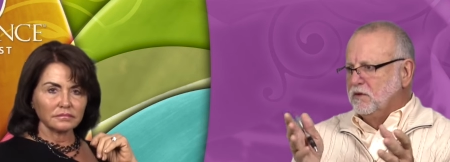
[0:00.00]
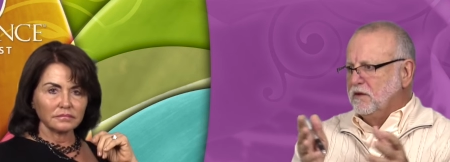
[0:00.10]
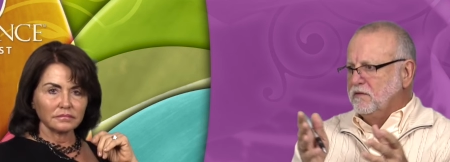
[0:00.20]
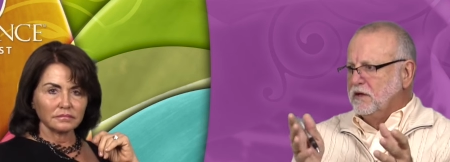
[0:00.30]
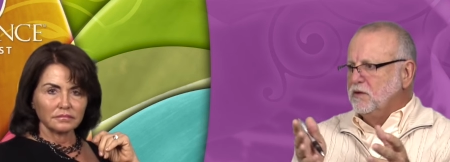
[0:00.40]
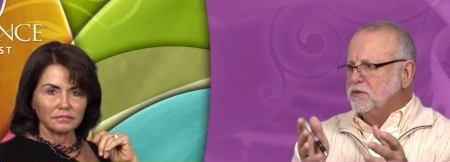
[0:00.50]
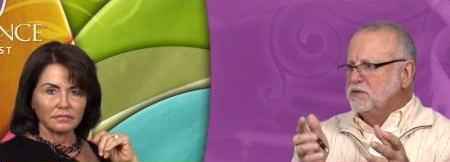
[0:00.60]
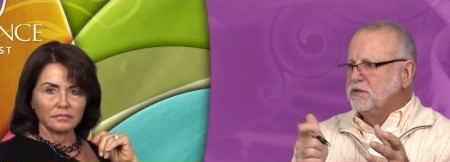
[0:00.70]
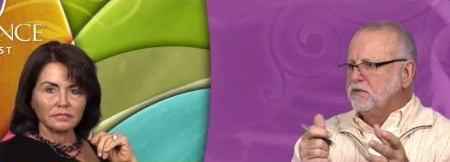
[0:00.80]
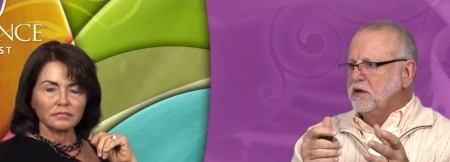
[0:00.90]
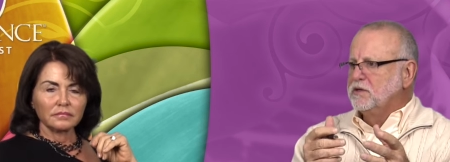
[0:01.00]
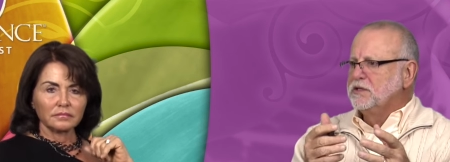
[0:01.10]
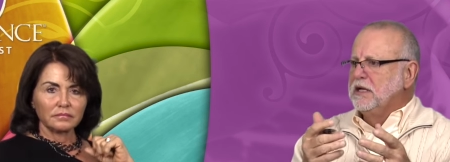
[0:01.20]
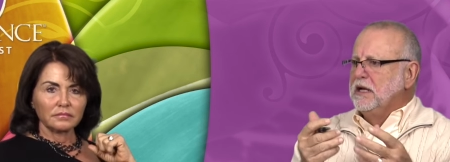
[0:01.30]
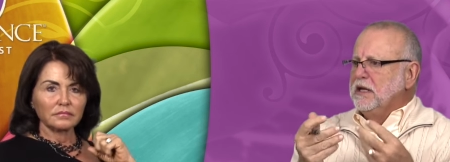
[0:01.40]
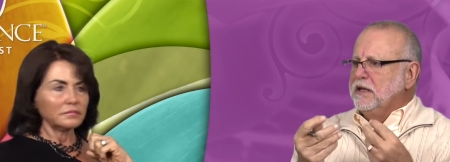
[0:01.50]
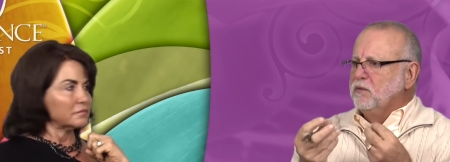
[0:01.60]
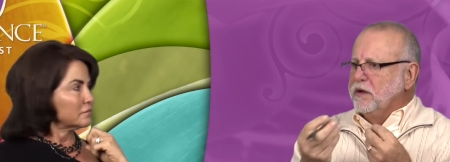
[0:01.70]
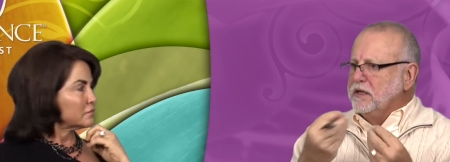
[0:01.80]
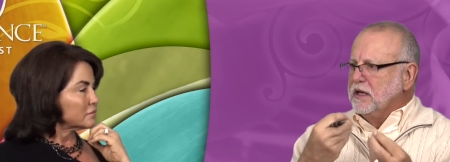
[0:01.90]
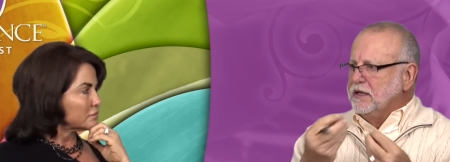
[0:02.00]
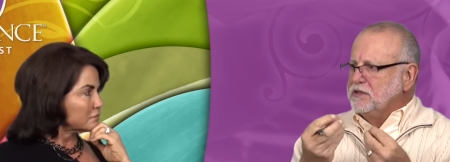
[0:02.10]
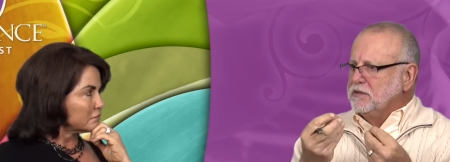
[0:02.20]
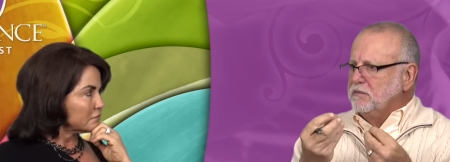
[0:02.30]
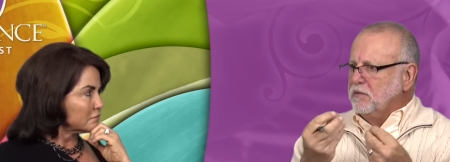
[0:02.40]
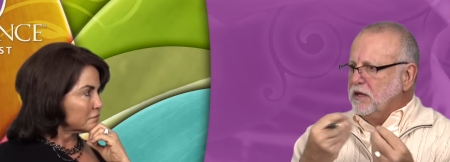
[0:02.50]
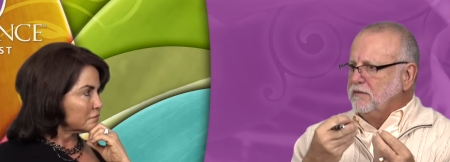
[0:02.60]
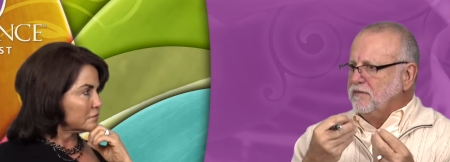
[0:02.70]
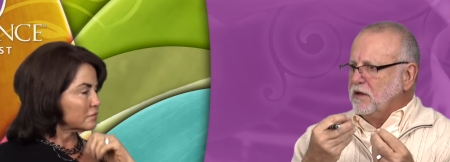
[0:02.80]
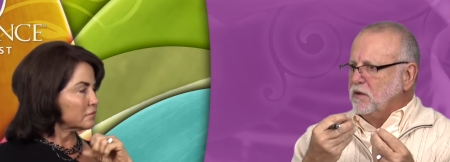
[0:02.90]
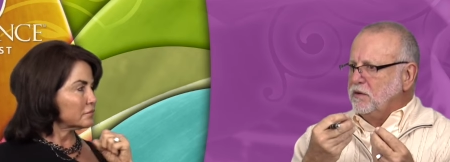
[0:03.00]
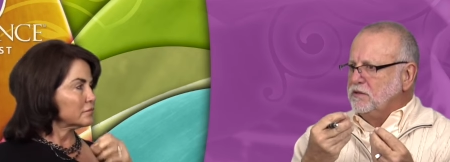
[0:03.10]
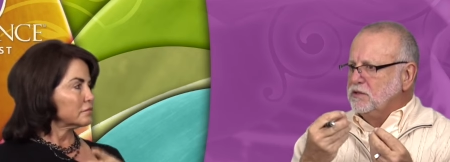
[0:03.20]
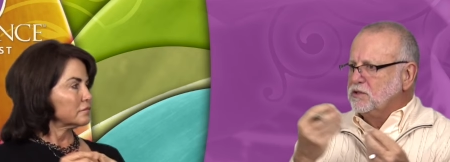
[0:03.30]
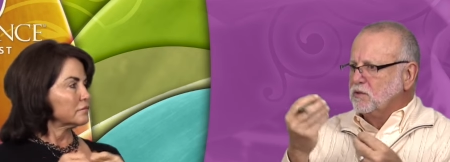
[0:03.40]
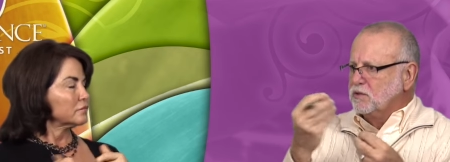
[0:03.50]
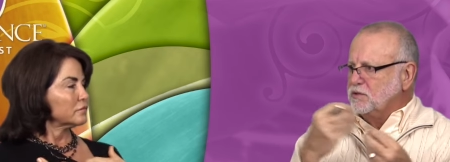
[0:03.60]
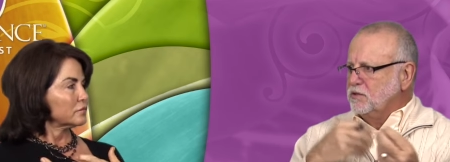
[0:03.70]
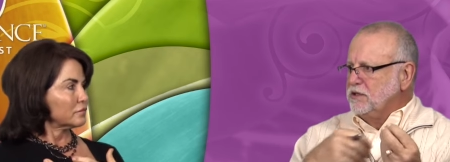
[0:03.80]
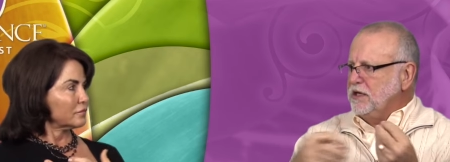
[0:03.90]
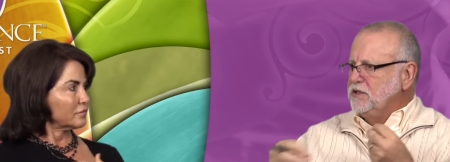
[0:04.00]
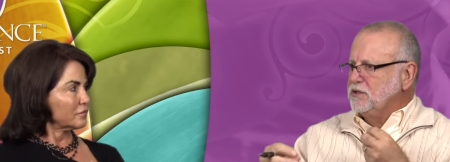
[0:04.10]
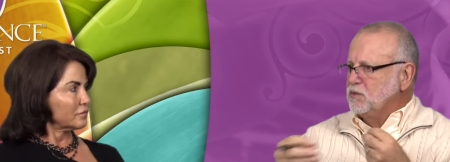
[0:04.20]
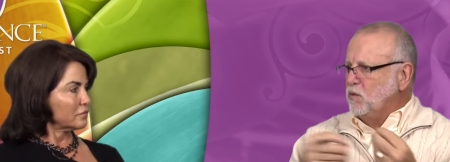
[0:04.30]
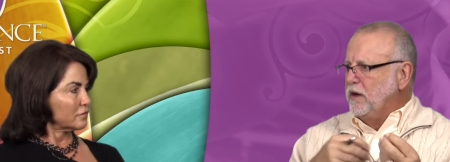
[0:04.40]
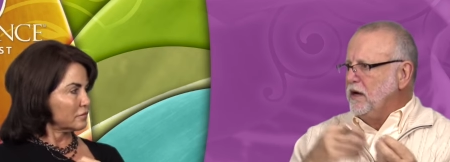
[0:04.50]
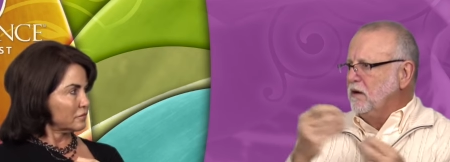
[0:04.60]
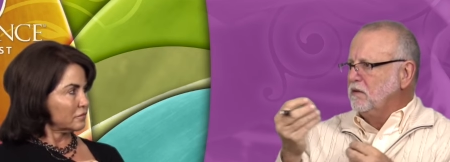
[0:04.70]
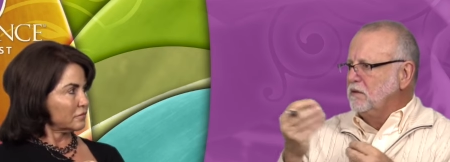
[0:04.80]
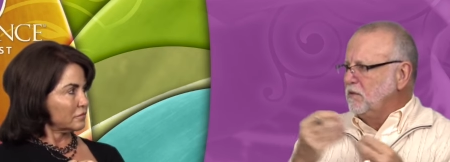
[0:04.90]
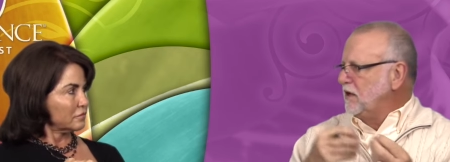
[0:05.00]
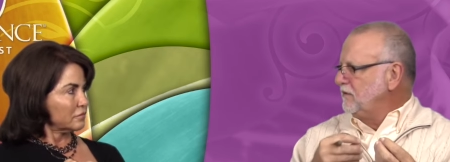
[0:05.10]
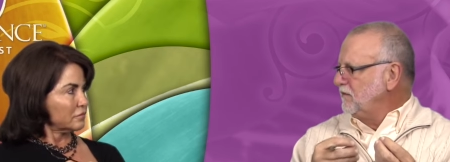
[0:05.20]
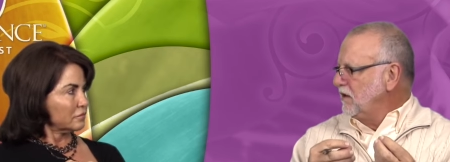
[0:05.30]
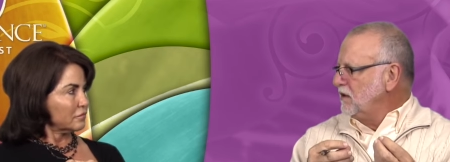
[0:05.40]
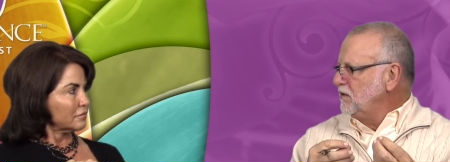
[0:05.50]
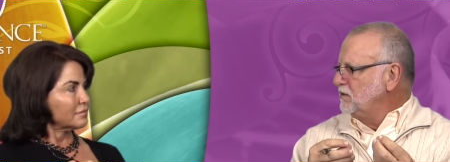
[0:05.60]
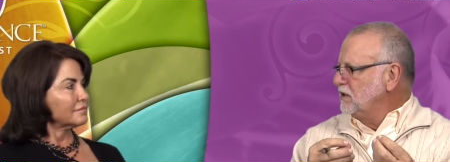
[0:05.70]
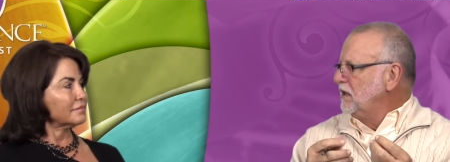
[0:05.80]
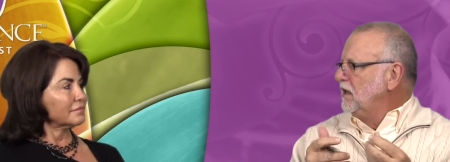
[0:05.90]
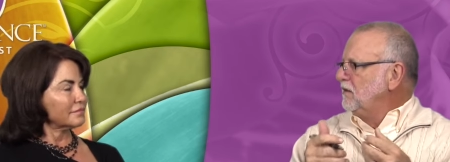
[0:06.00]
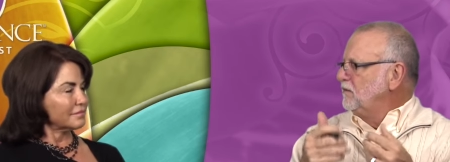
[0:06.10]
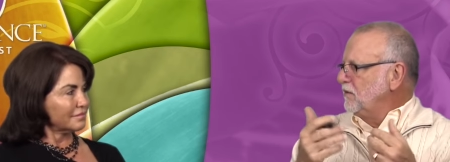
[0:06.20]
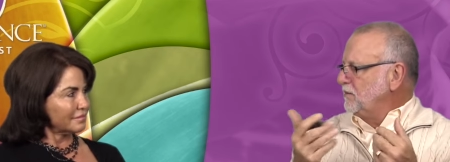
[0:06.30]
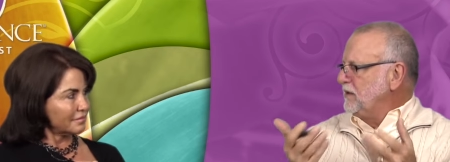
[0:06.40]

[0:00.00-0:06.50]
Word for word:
Speaker 1: one of those drugs that regulates blood flow and distorts or changes where the blood flows mm-hmm. for